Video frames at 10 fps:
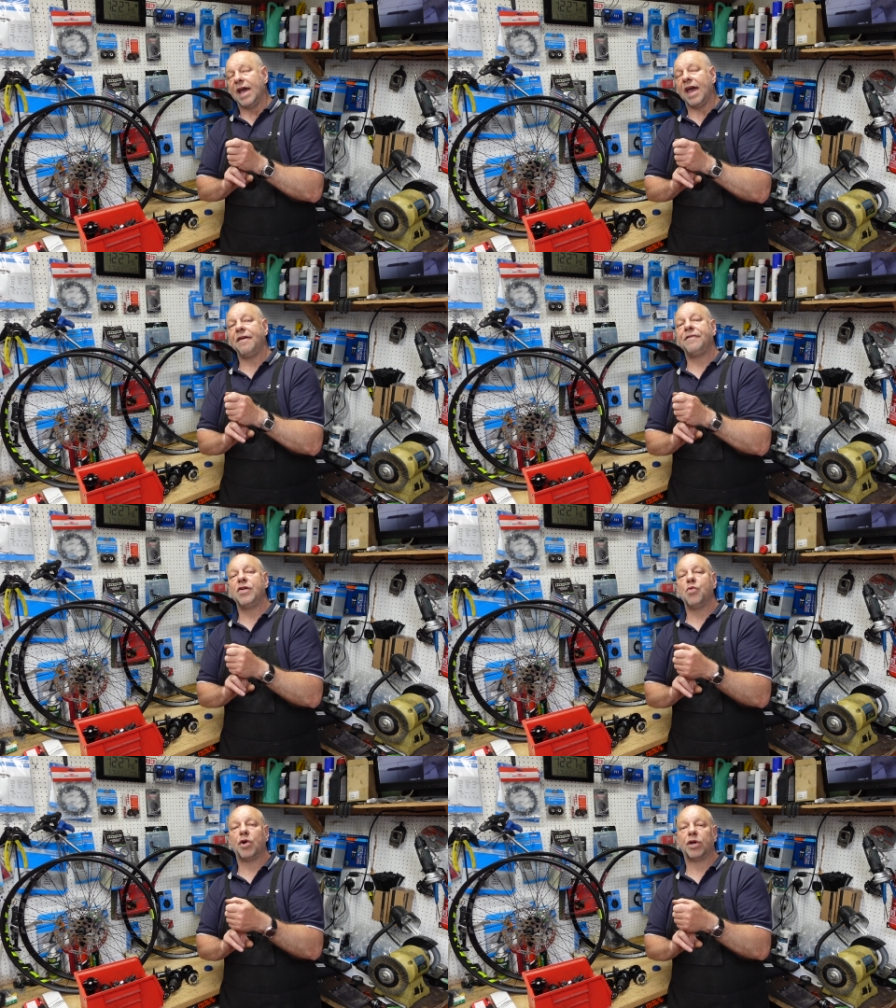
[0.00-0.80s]
if
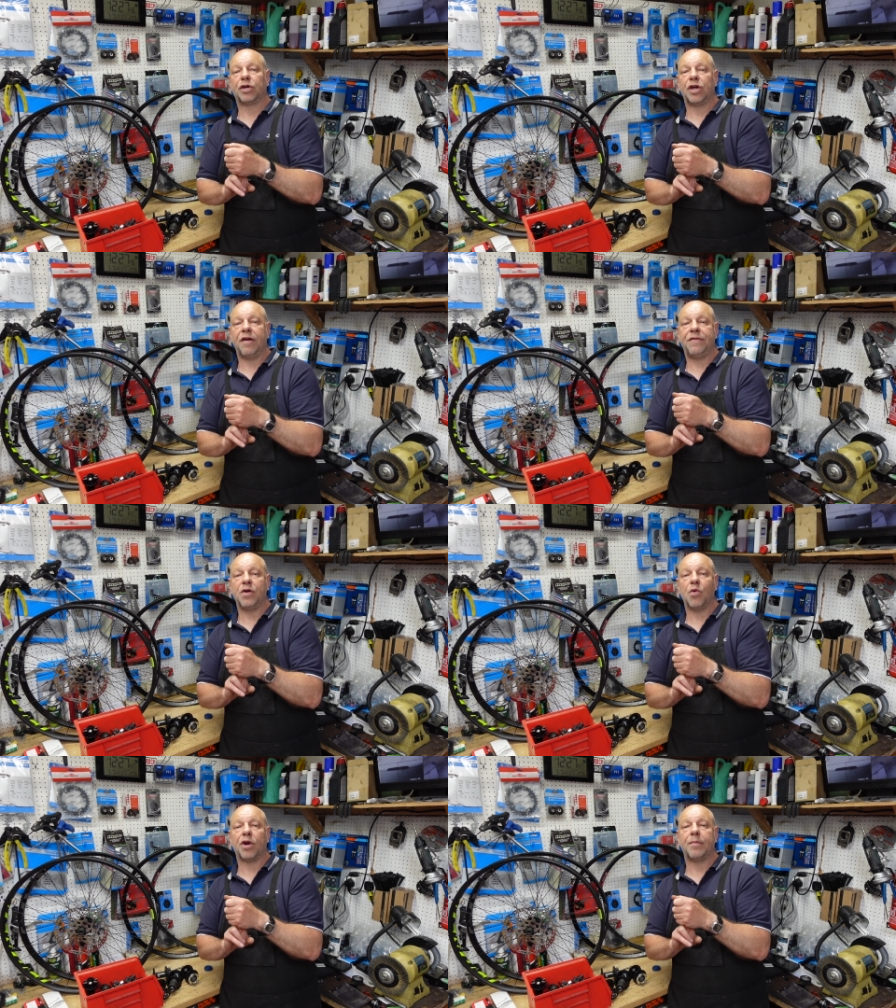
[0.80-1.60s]
you want to if
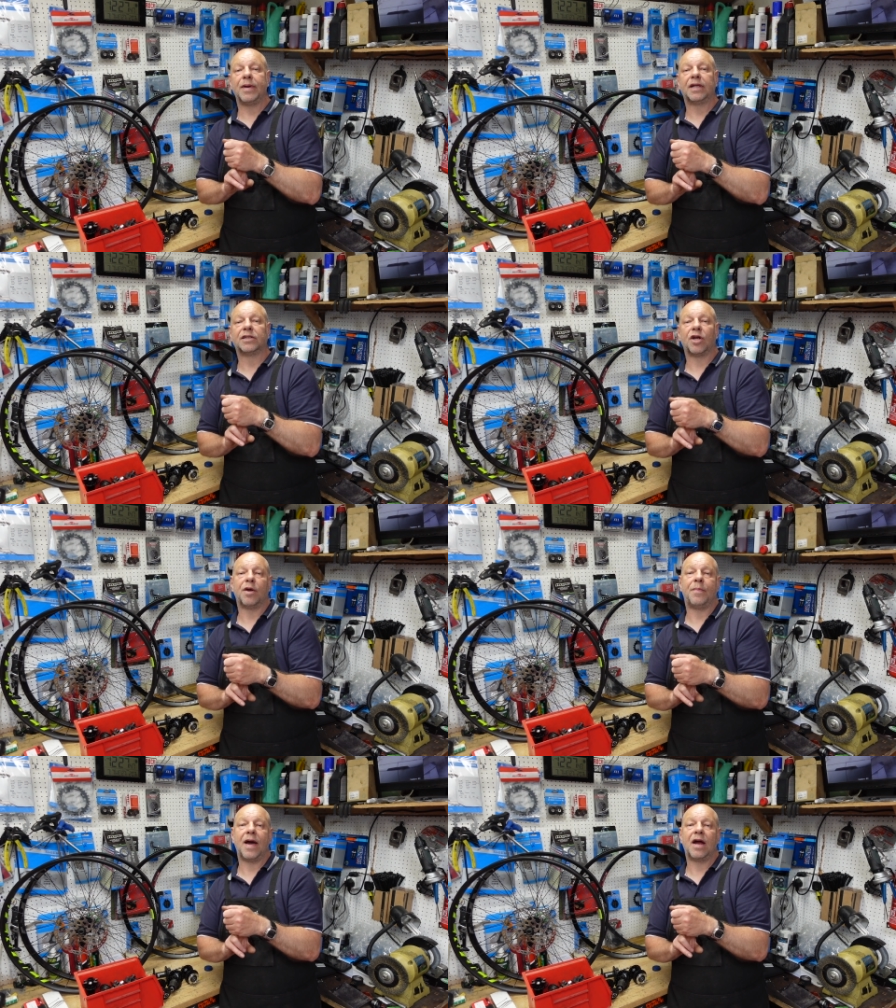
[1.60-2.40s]
you want to build on
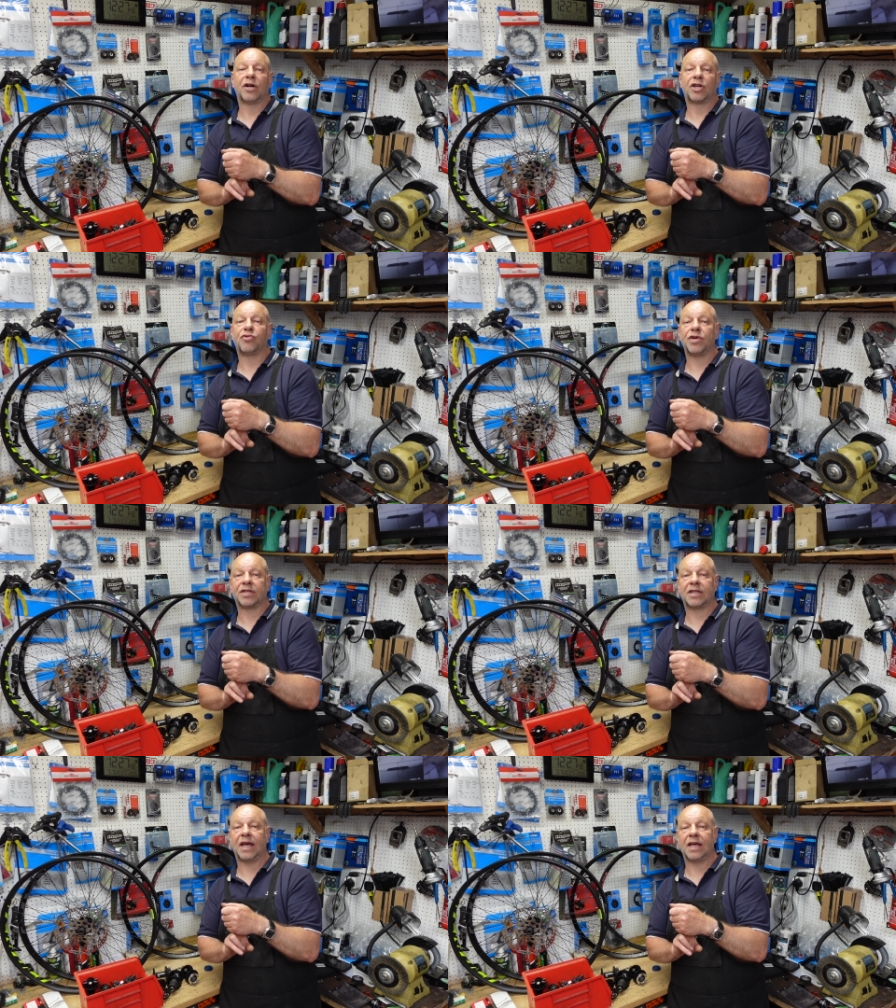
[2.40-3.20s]
a pair of
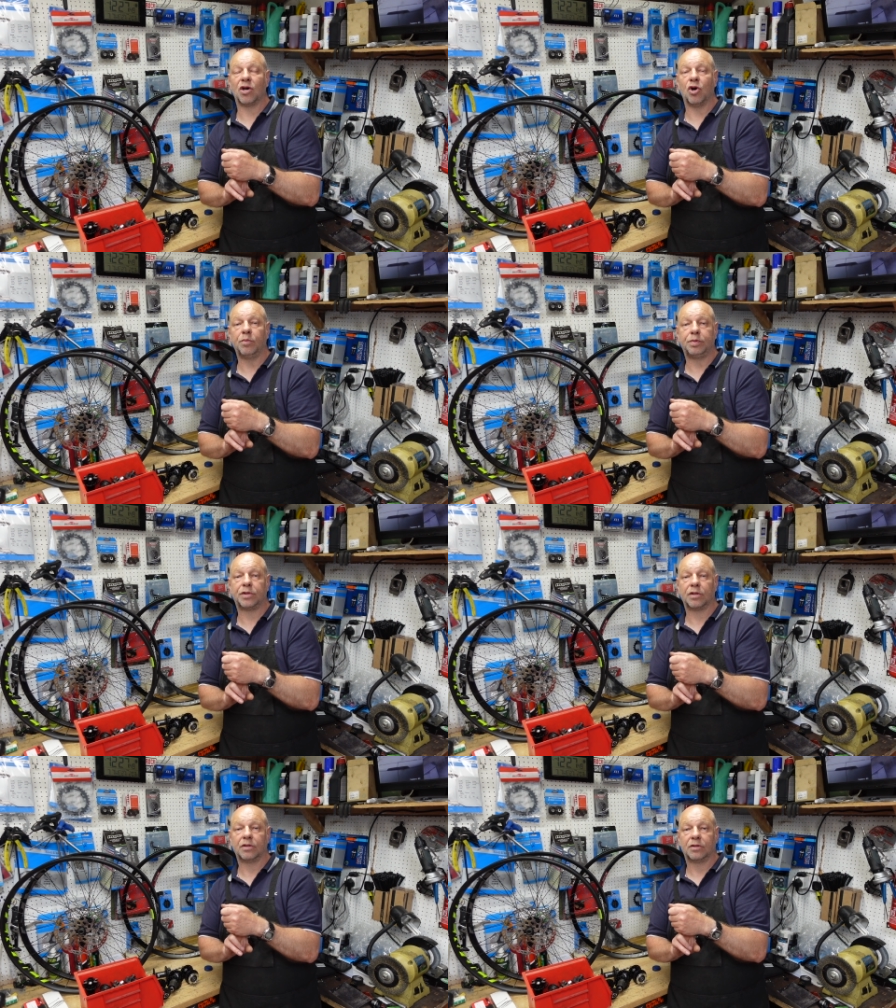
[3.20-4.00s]
Chris King
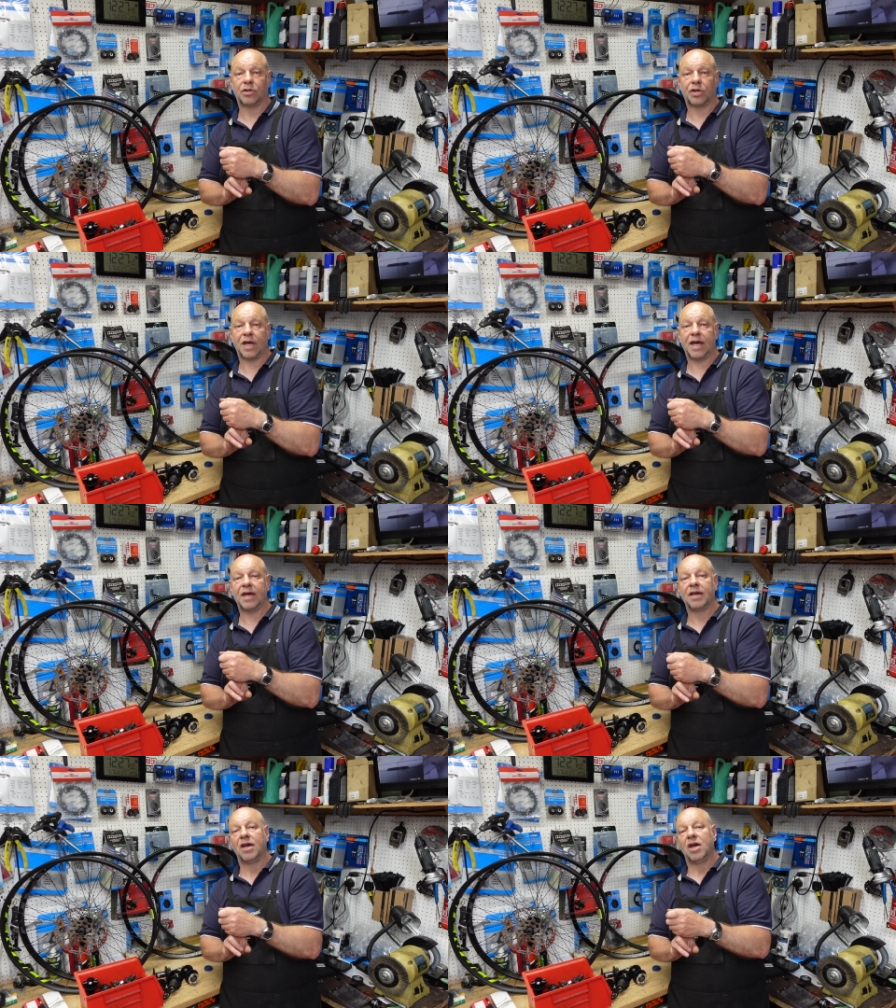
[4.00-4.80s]
hubs okay